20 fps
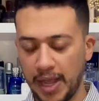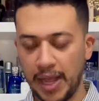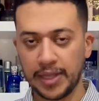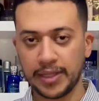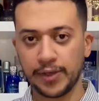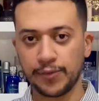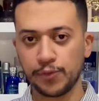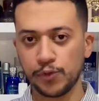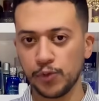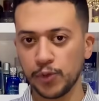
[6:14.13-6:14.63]
And
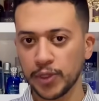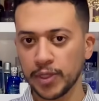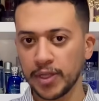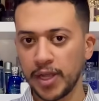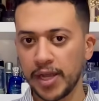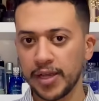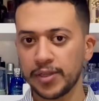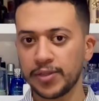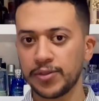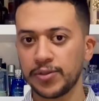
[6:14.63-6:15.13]
if we would
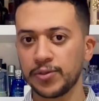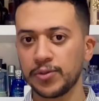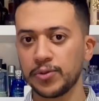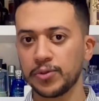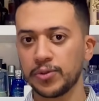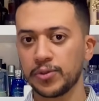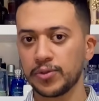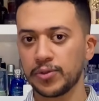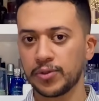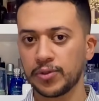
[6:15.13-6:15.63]
like
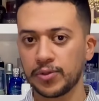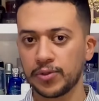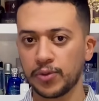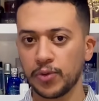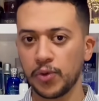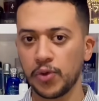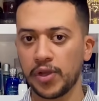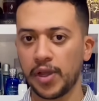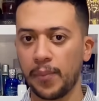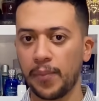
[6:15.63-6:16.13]
to
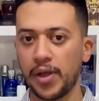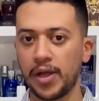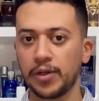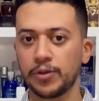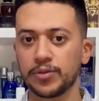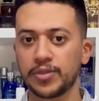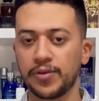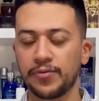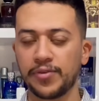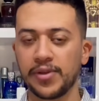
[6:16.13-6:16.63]
talk
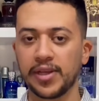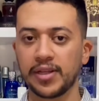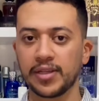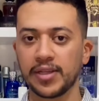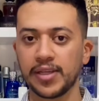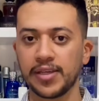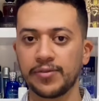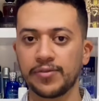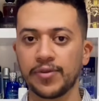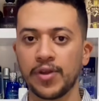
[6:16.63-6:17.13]
about the fig
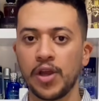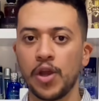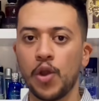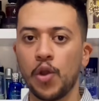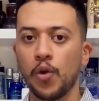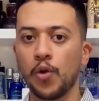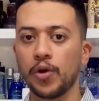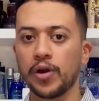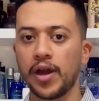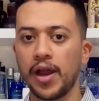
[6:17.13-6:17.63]
leaf
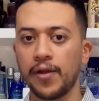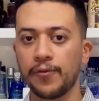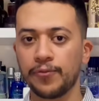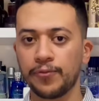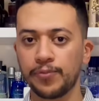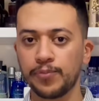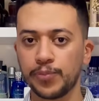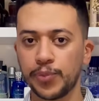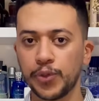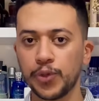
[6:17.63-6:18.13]
or a
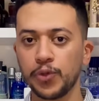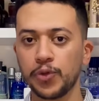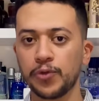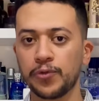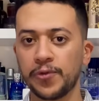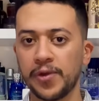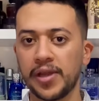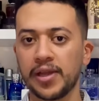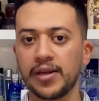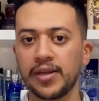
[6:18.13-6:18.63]
pure
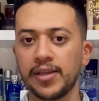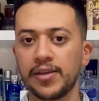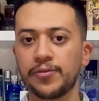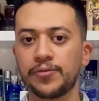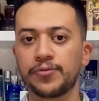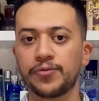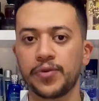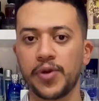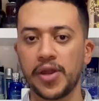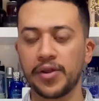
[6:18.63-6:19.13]
fig
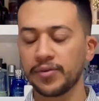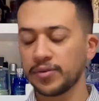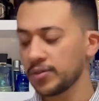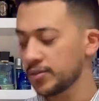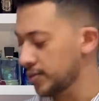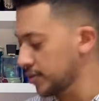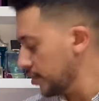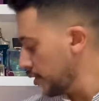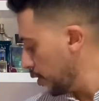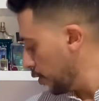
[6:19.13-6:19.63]
leaf
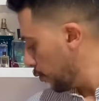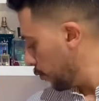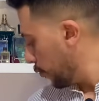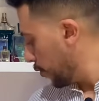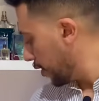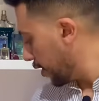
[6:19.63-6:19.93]
fragrance, we